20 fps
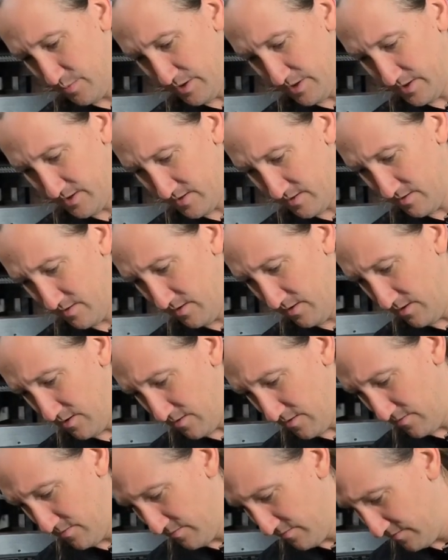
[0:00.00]
splice,
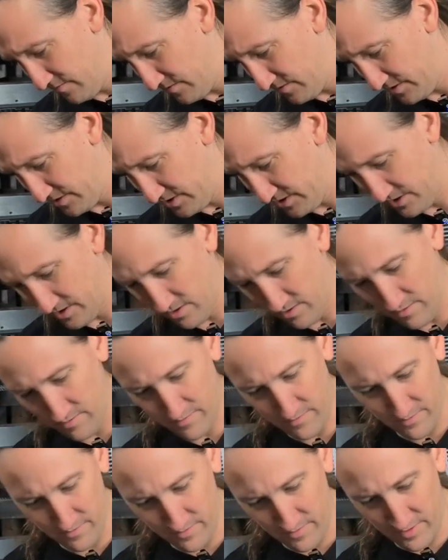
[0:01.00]
you know,
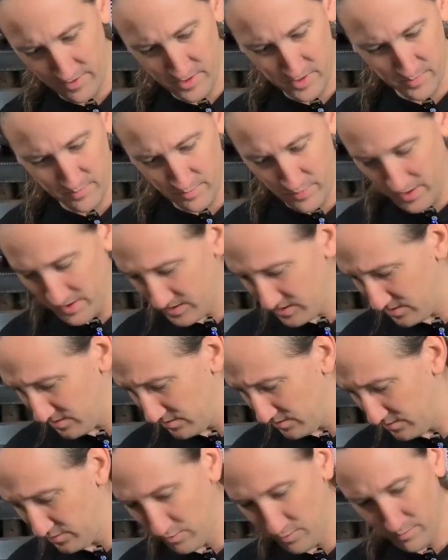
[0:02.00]
shared various
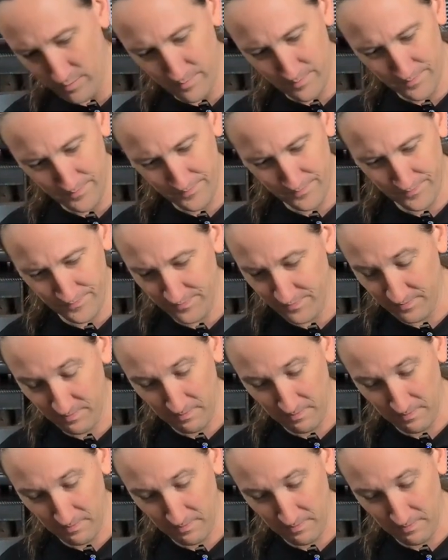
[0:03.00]
spots of the loom,